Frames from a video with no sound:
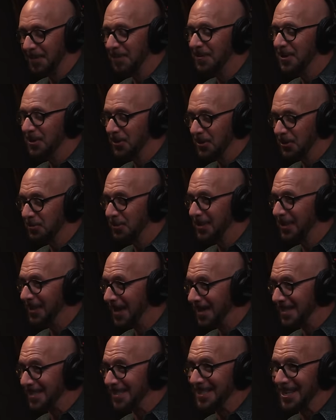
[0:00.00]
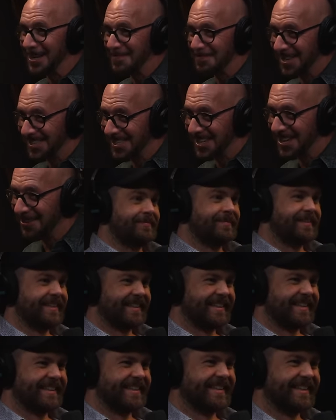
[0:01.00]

nerds with glasses like myself,